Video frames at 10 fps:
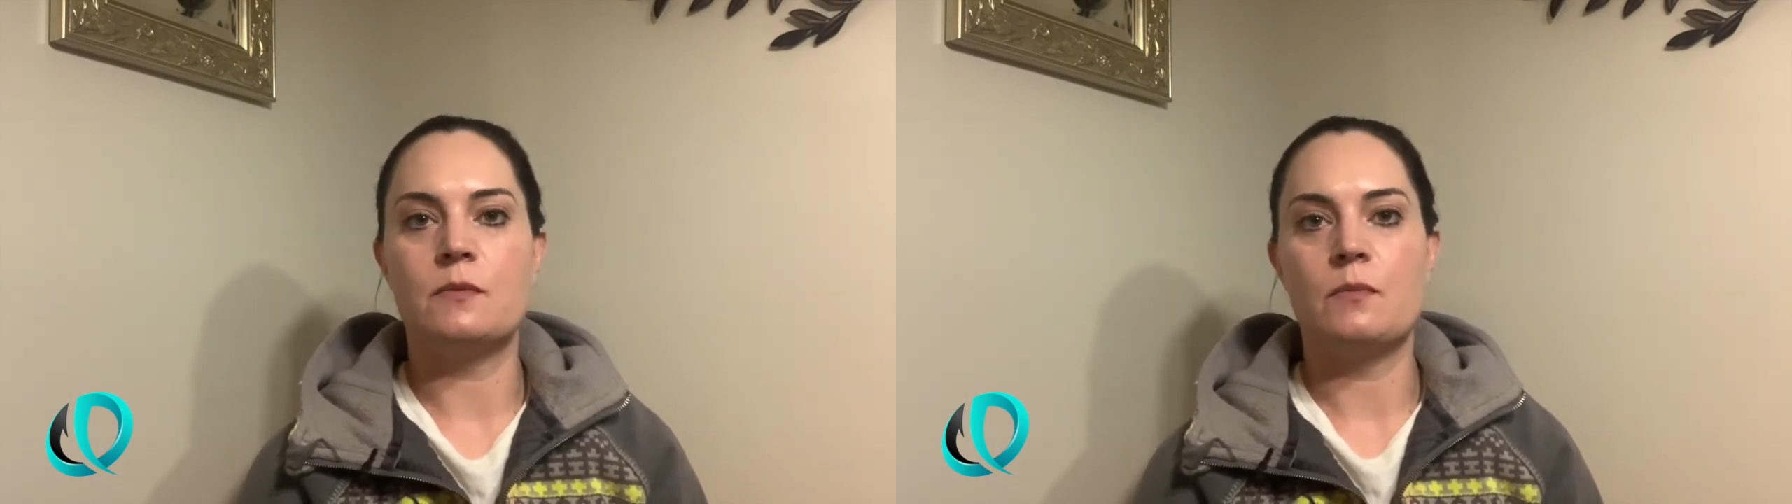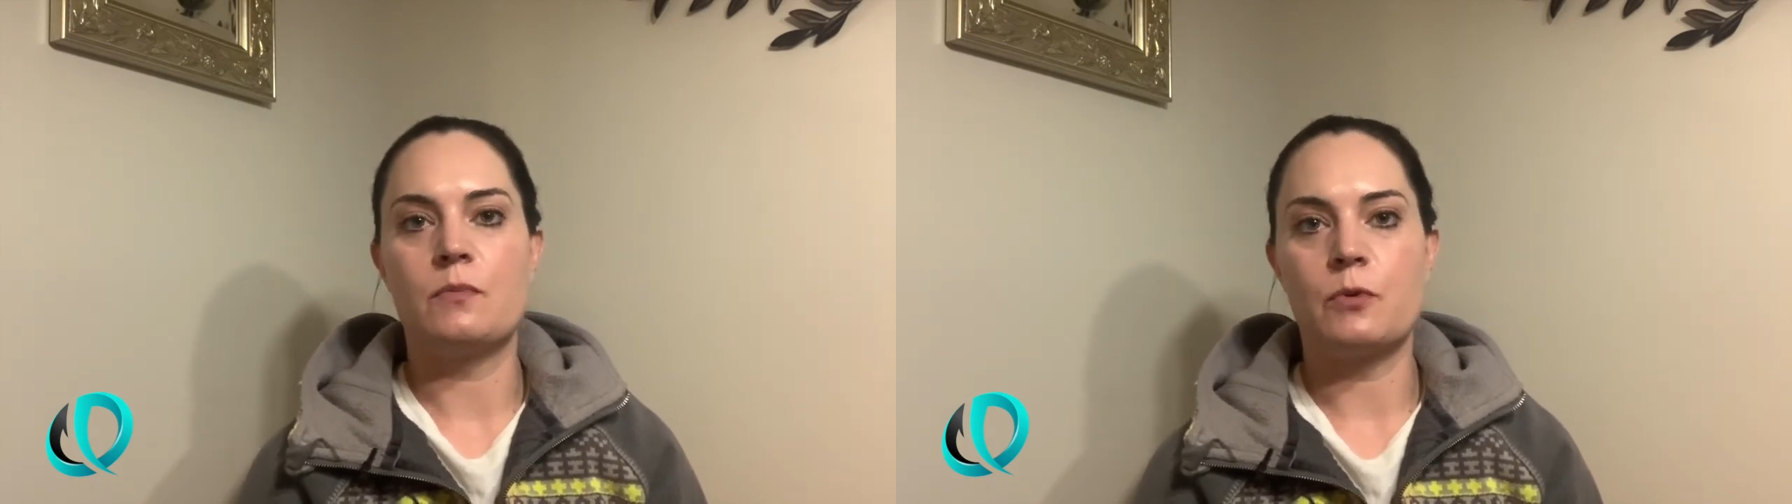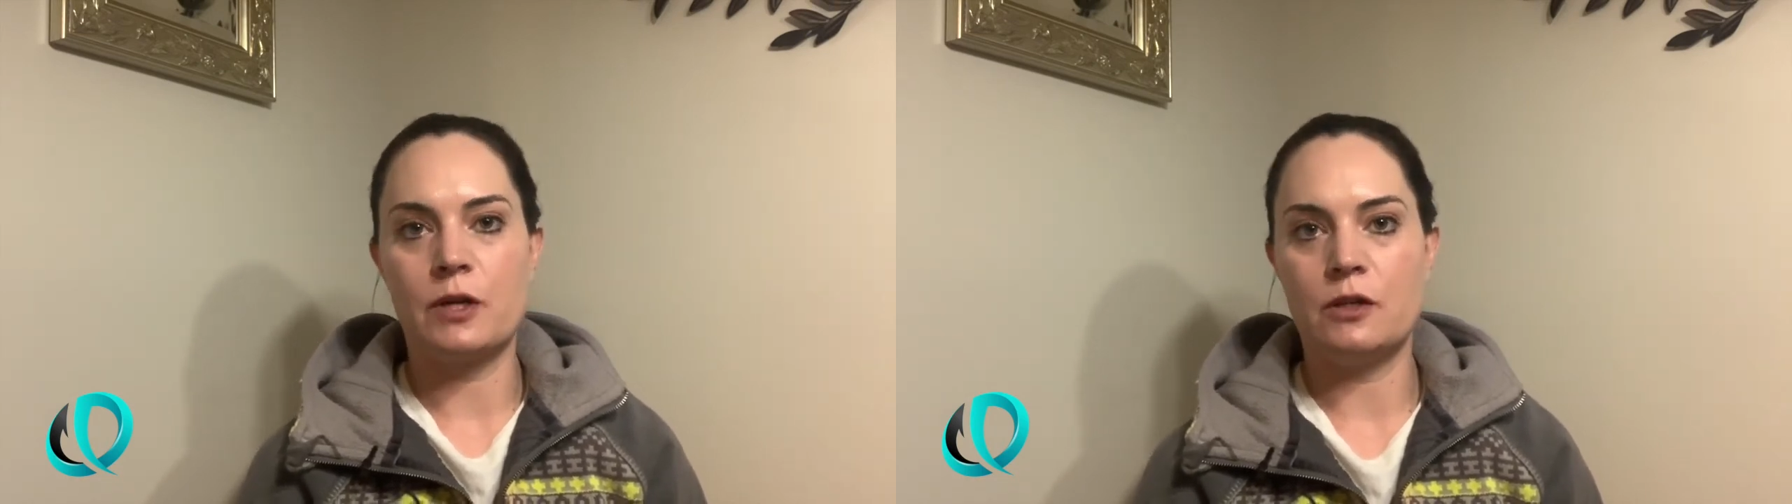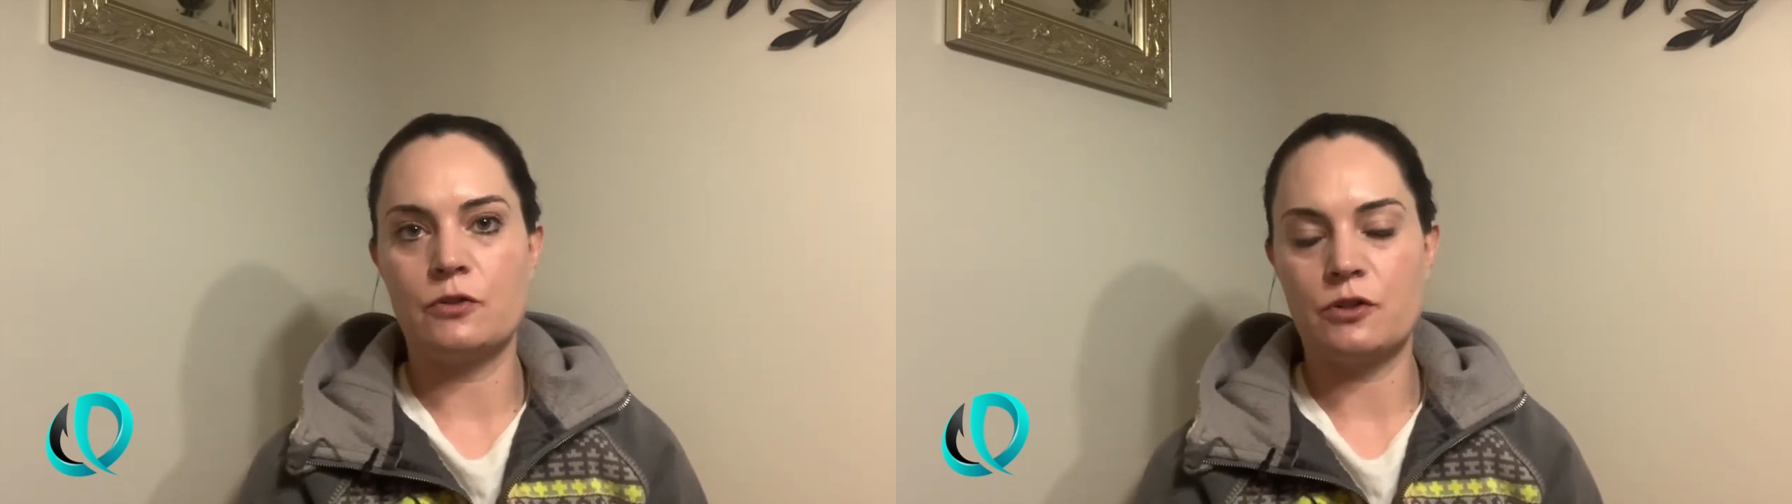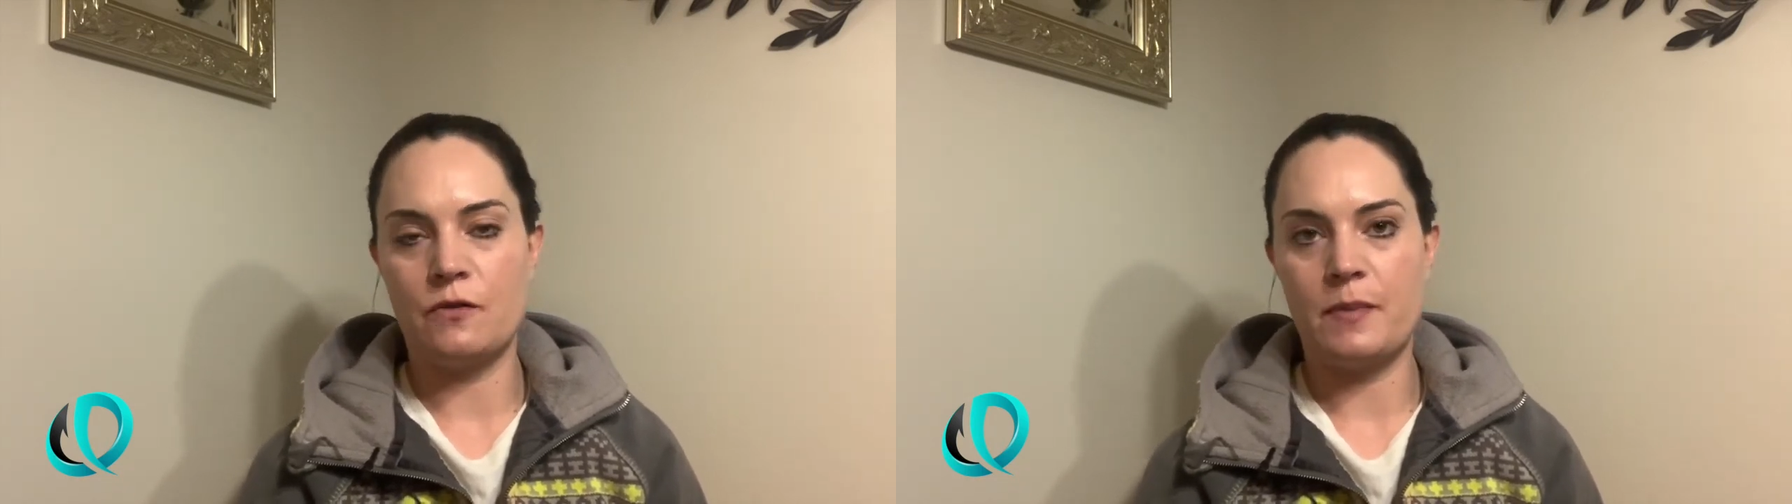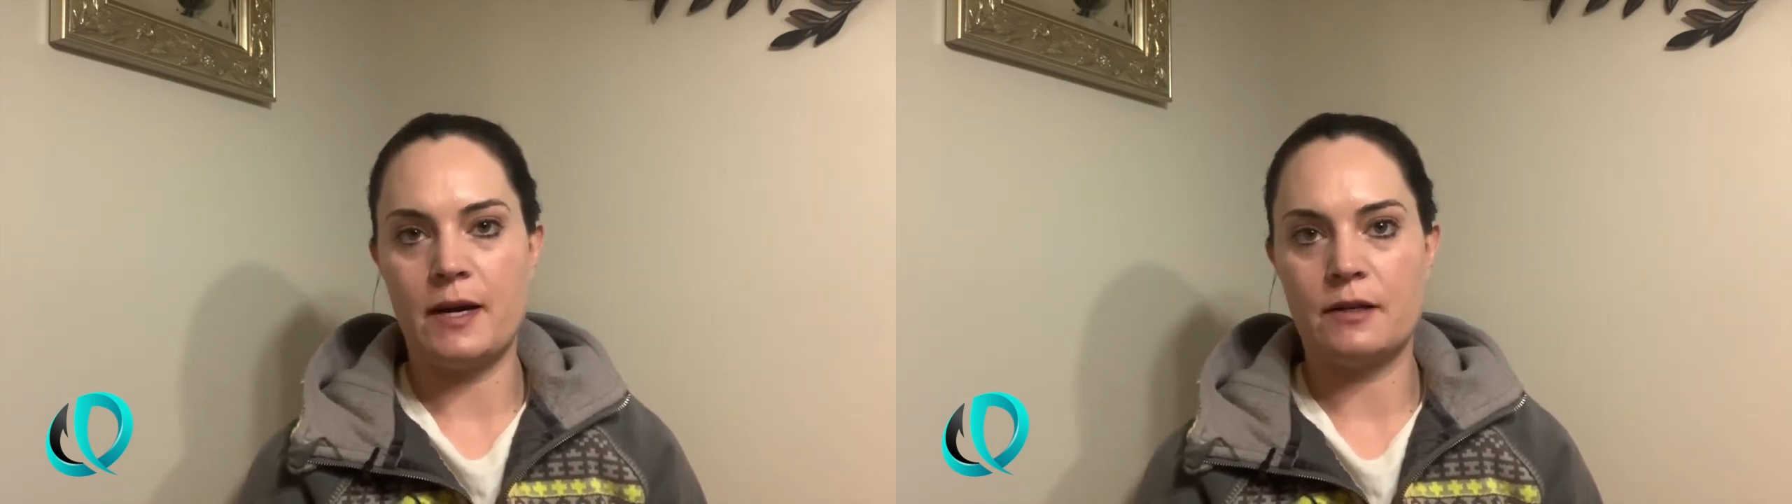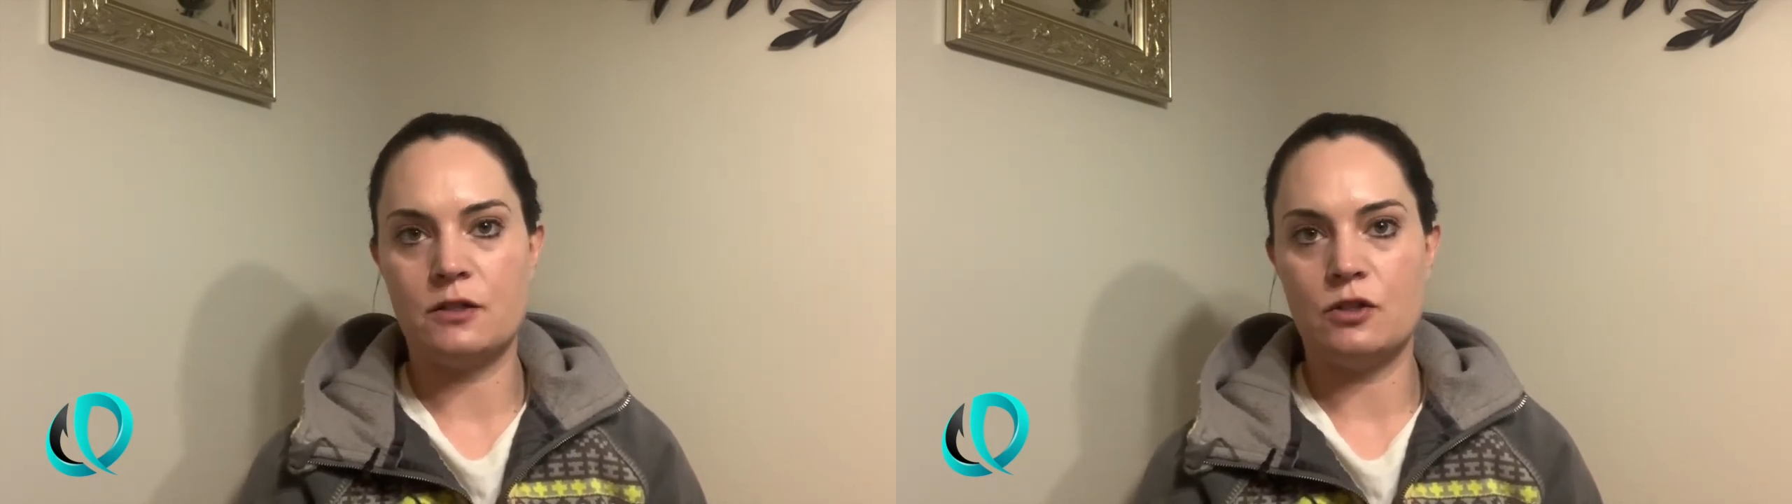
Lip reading: bringing yourself back